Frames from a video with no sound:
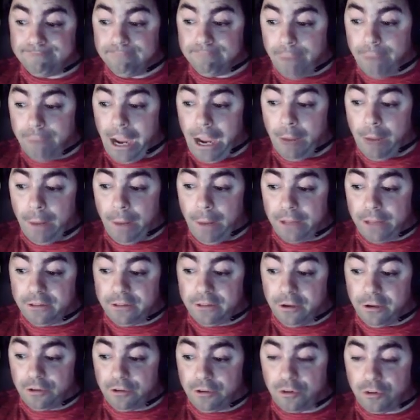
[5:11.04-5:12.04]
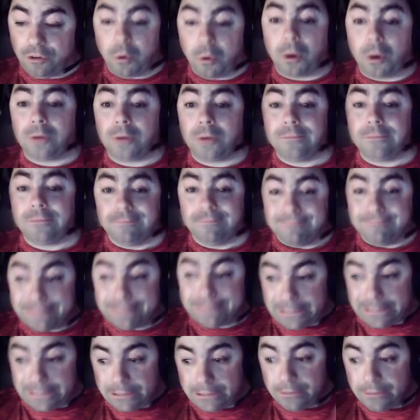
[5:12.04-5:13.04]
Biobot does, or
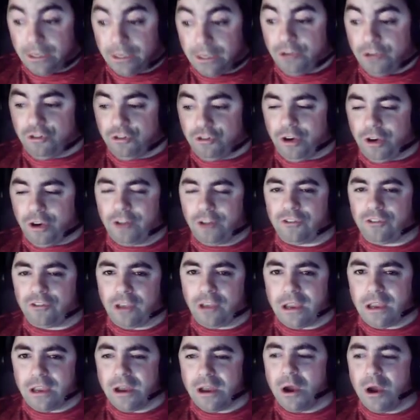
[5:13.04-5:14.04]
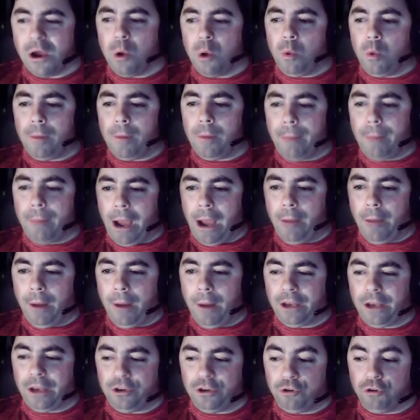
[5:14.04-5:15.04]
eh, should I say what
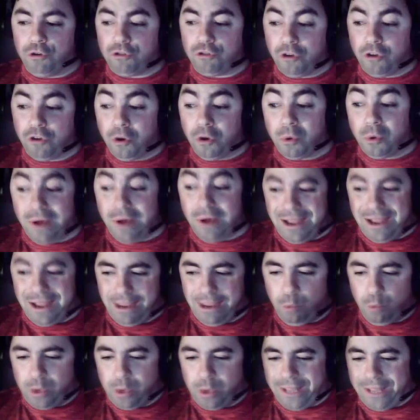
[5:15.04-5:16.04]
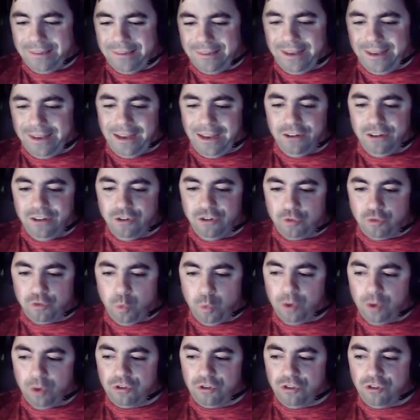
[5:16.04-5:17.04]
Biobot used to do. We'll get to that in just
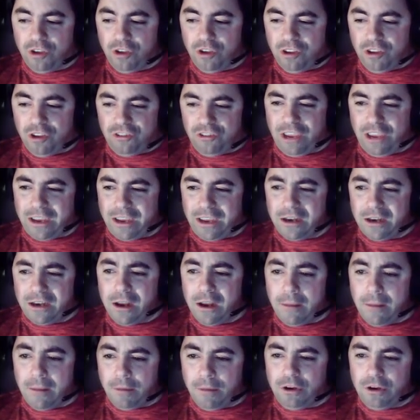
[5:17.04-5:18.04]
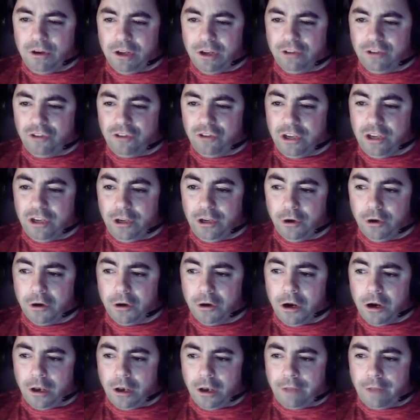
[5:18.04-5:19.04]
one second, but you can see here,
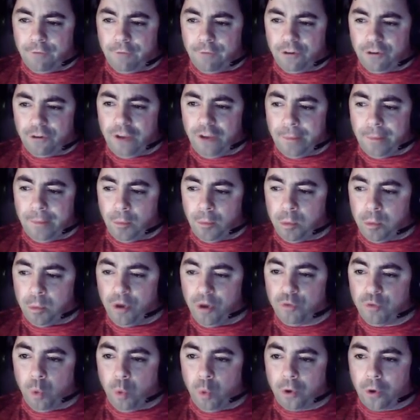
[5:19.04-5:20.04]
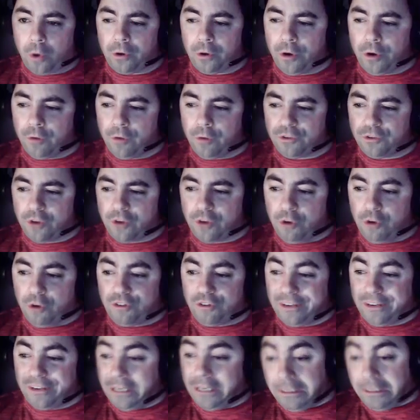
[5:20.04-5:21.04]
like for example, Bridgewater, Nova Scotia.
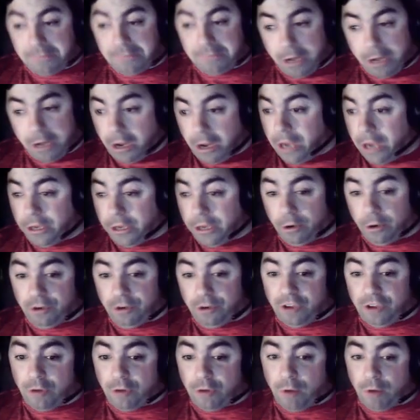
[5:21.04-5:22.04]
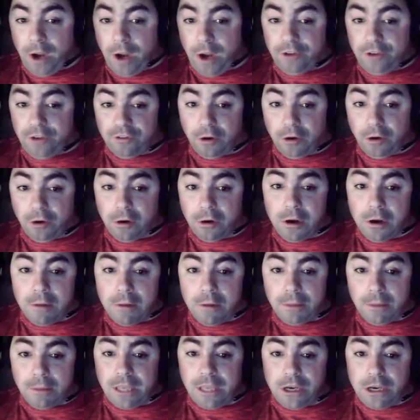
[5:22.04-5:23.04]
Okay, there is a rise there,
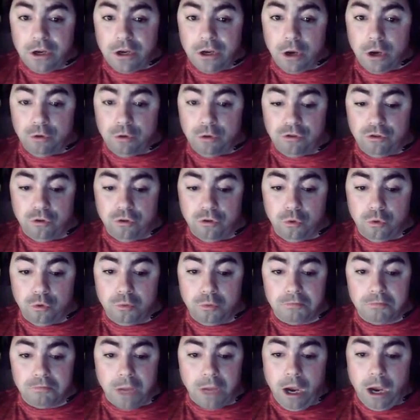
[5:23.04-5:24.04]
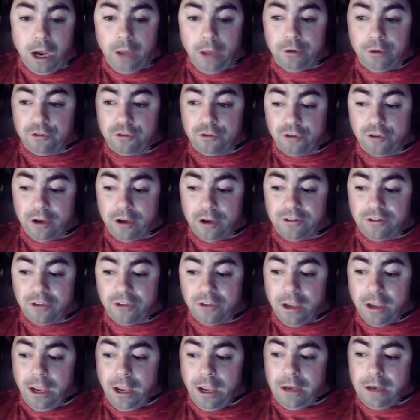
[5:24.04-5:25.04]
but then you go to other sites,
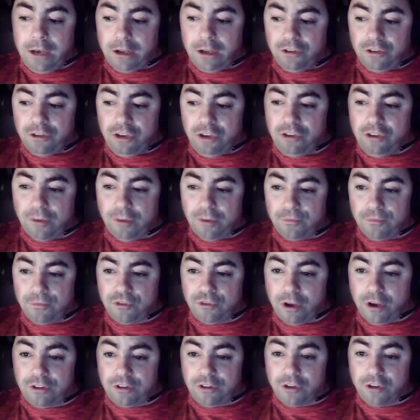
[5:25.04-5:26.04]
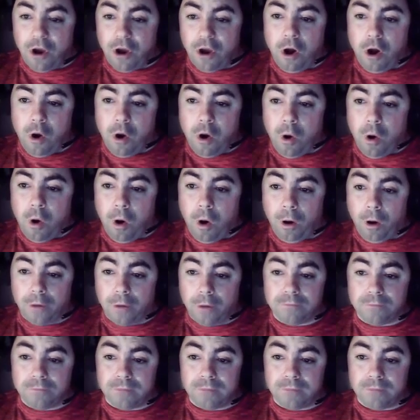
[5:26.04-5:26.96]
and you can see some sites are